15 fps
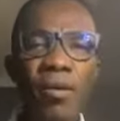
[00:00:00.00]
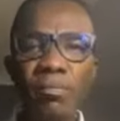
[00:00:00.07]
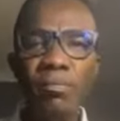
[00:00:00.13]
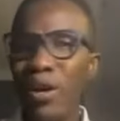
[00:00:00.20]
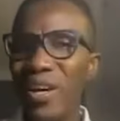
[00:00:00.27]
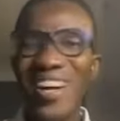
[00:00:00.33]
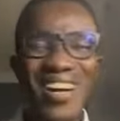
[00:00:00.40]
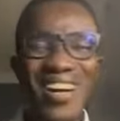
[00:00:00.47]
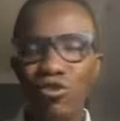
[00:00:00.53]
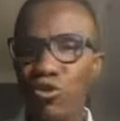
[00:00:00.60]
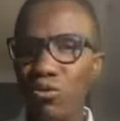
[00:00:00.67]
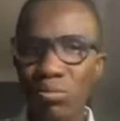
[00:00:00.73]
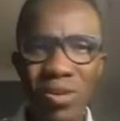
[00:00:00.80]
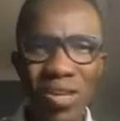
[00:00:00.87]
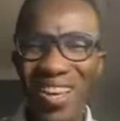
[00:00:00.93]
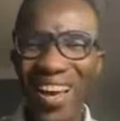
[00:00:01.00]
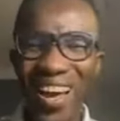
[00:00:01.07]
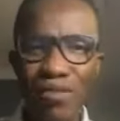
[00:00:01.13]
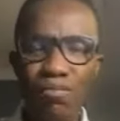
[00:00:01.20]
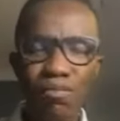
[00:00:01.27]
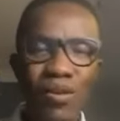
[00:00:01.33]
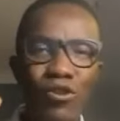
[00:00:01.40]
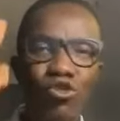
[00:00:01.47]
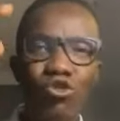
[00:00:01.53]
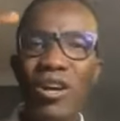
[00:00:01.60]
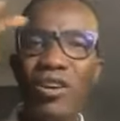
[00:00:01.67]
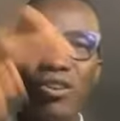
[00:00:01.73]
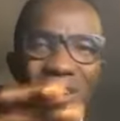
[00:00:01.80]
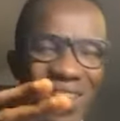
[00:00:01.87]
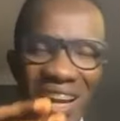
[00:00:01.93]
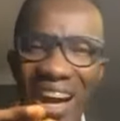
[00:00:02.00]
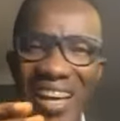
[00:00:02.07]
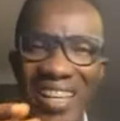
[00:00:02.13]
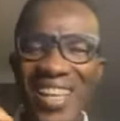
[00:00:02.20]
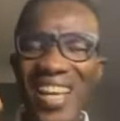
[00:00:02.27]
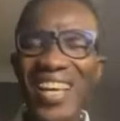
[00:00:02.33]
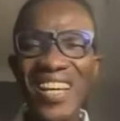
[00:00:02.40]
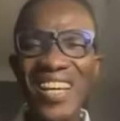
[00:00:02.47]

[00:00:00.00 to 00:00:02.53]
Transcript: Point out to me, help me to recognize,